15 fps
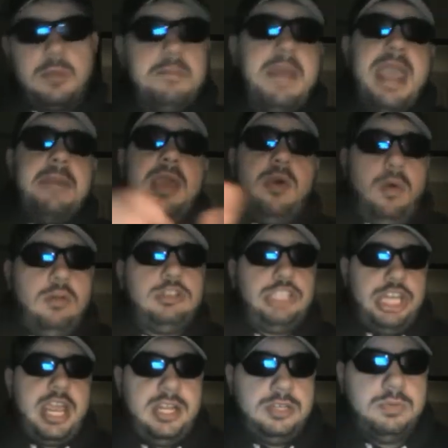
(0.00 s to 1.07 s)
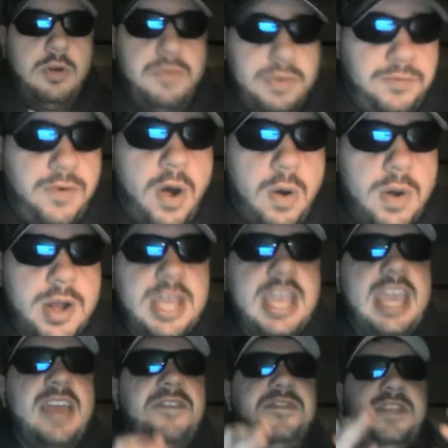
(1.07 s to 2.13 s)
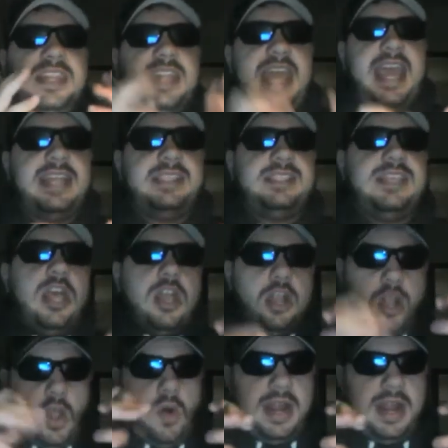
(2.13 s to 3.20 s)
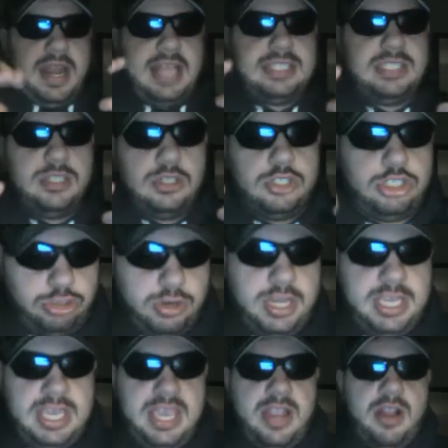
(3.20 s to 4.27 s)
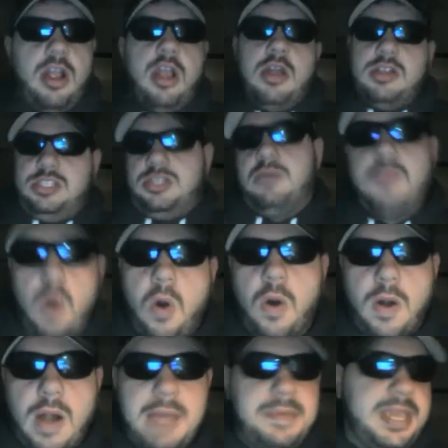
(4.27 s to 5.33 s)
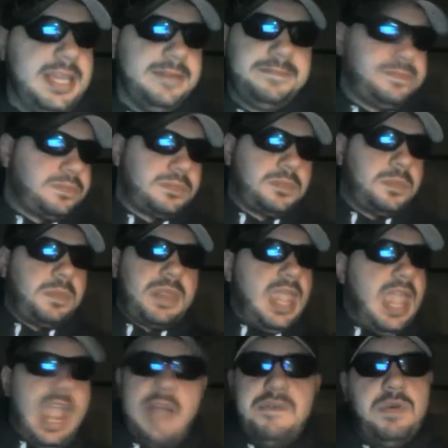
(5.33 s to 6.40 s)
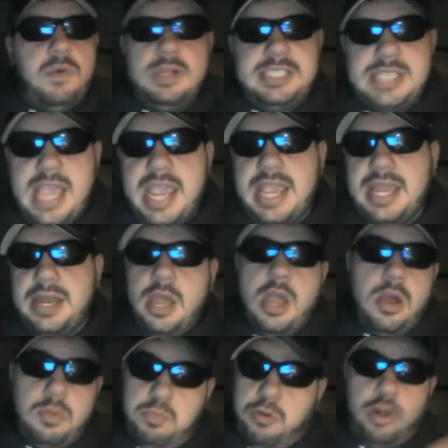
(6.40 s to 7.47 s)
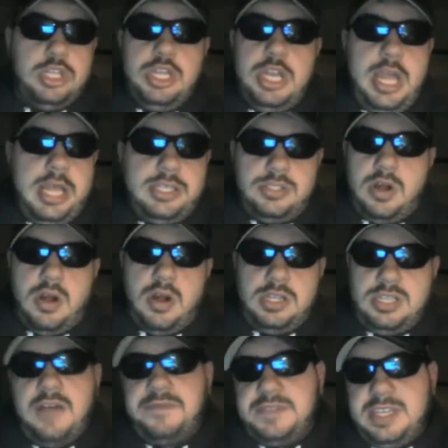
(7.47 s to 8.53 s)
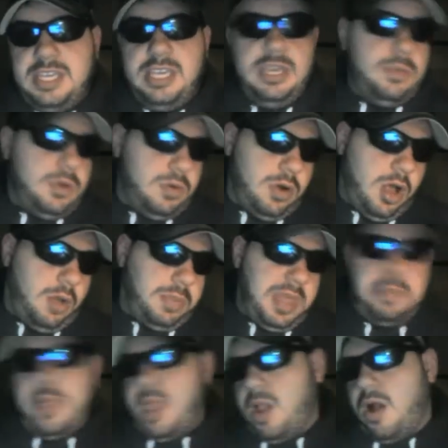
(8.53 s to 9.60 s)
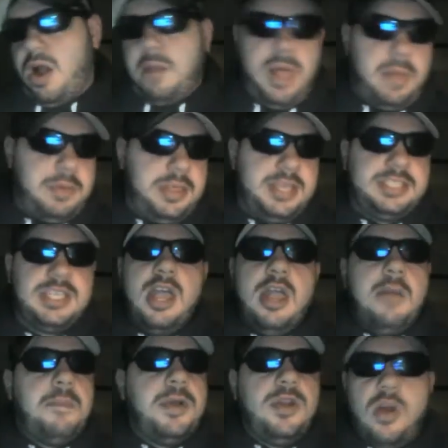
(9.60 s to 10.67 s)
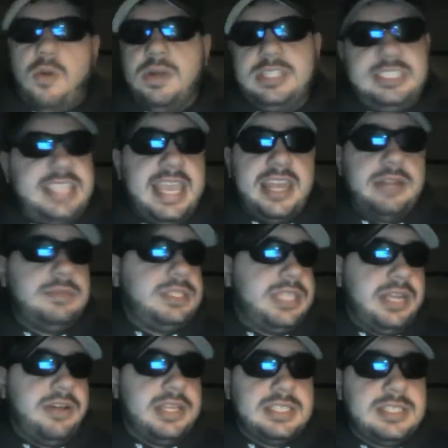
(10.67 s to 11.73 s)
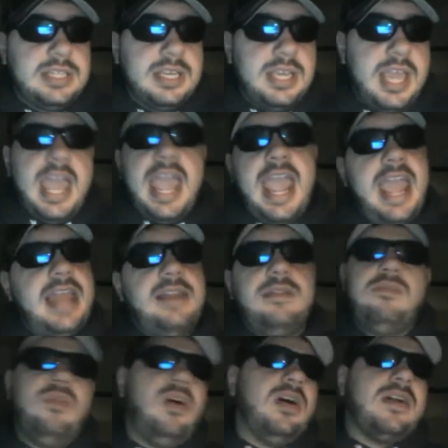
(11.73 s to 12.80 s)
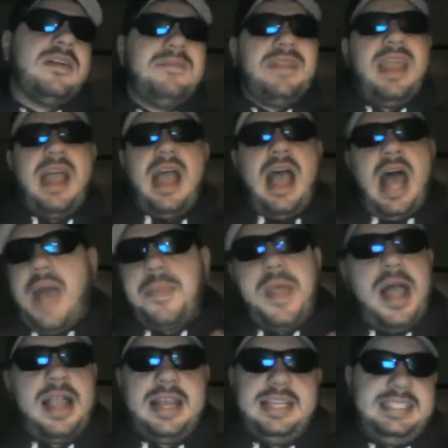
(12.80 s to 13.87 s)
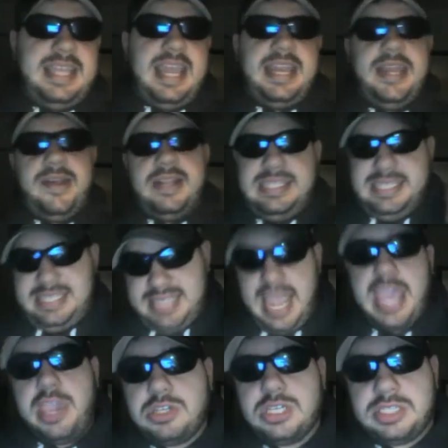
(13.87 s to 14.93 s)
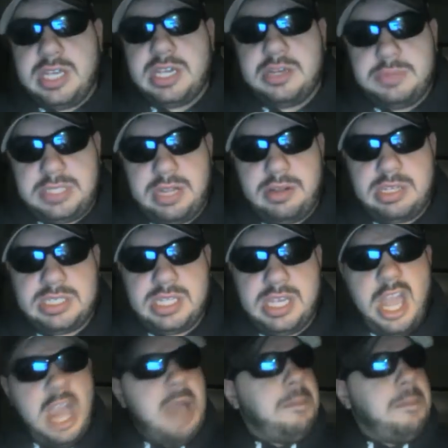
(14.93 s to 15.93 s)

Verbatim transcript: Maybe it will change moving forward if the Nets go on a nice little streak here some more. I mean, everyone's saying Brooklyn Nets are a tough team. They're all, they play hard, blah blah this, but no one's taking them seriously. And look, I'm not going to stand here and say you should take them seriously,